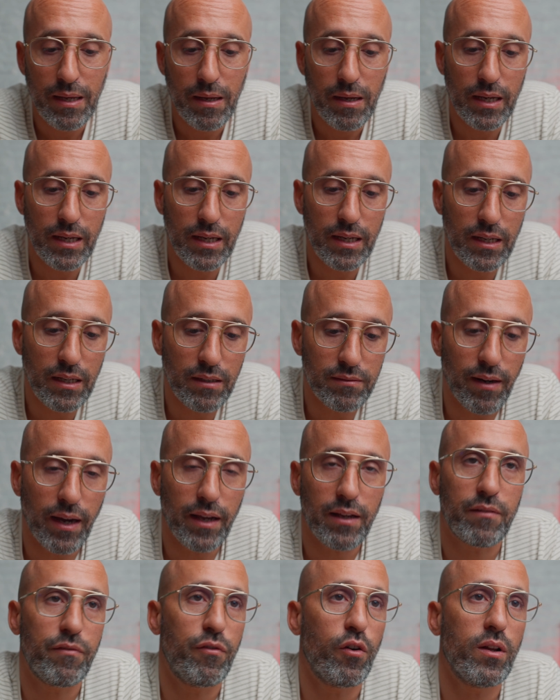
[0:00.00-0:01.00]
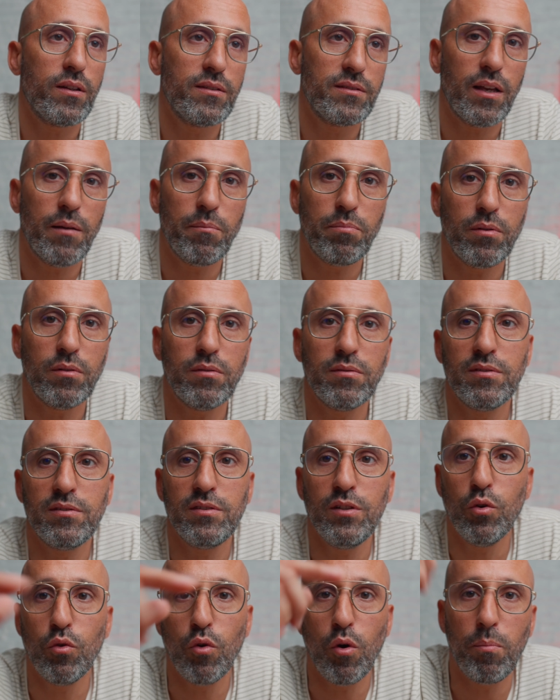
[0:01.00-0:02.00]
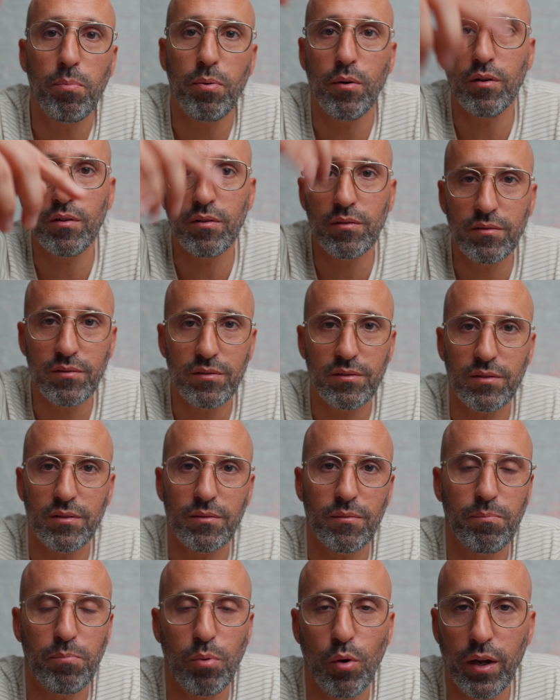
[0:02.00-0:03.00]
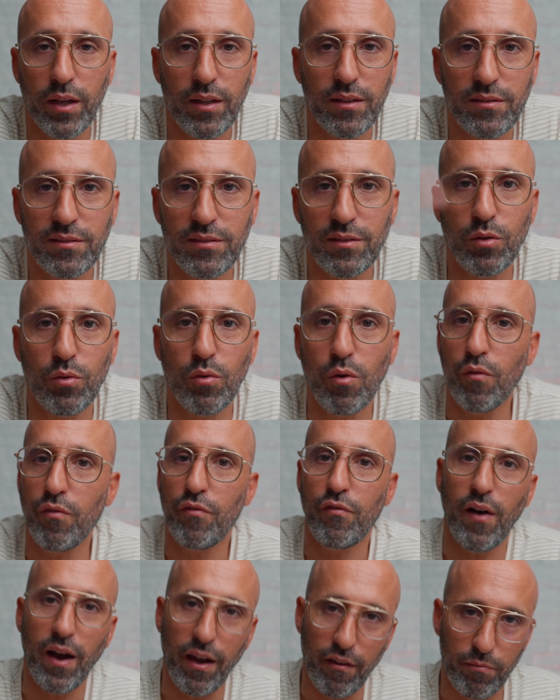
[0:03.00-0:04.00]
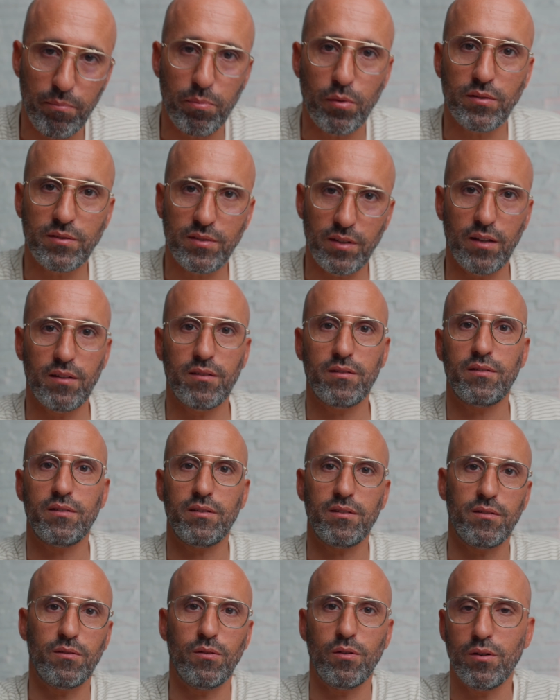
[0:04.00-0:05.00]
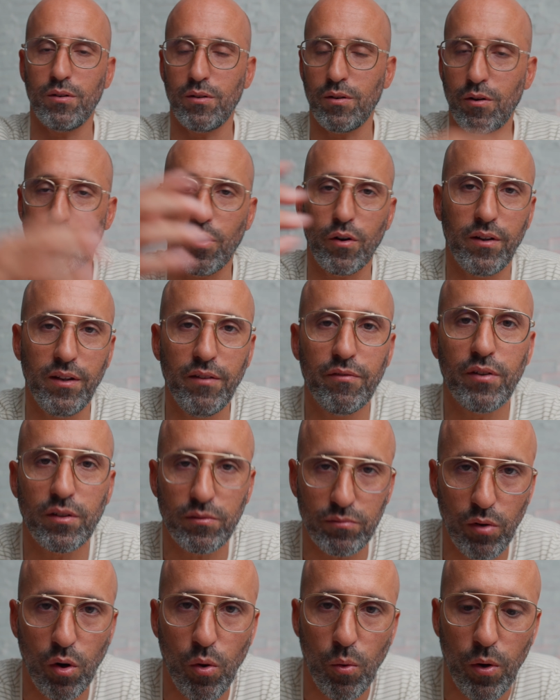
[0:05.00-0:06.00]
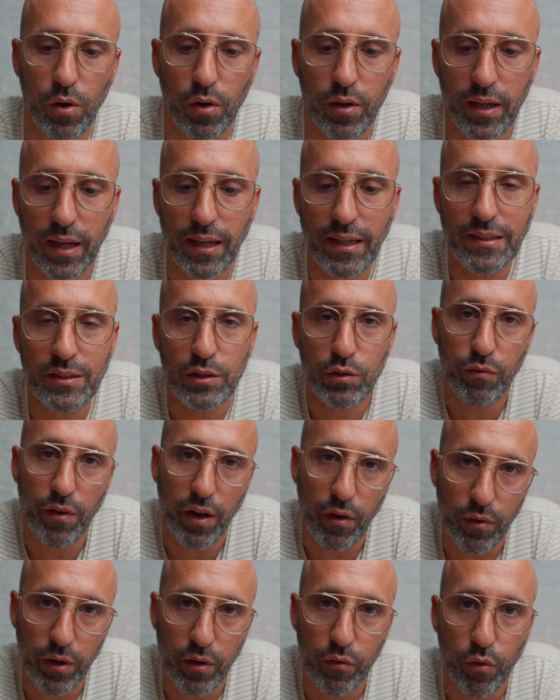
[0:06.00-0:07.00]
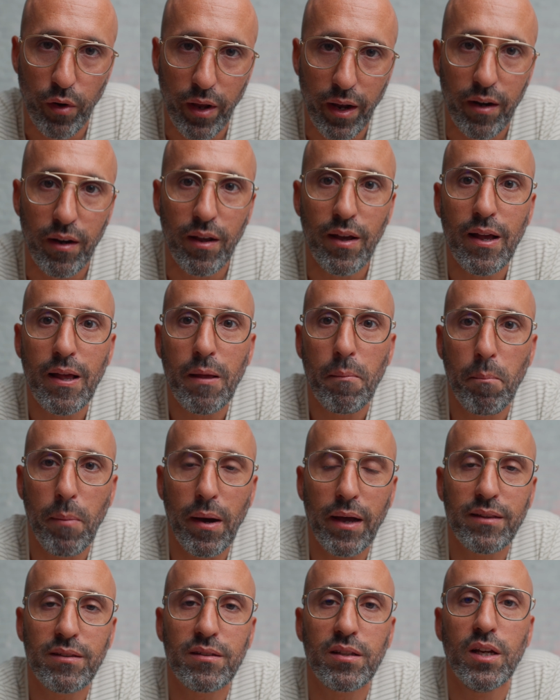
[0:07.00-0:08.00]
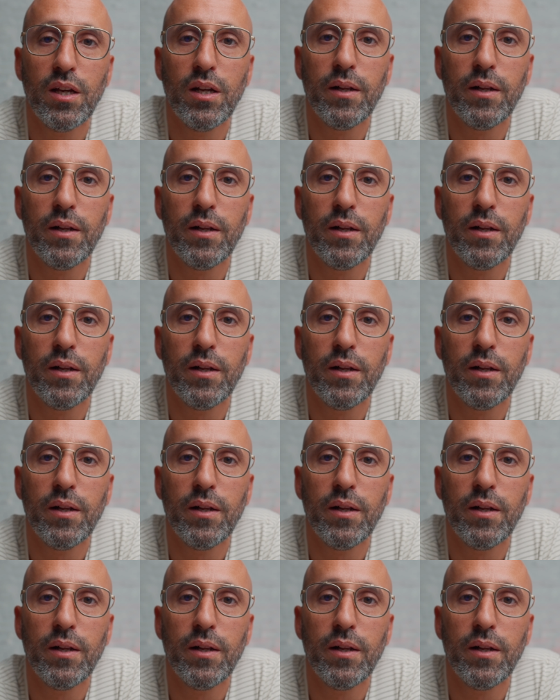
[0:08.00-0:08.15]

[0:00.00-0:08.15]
like for example 0.05% or even lower, okay? It's very rare, but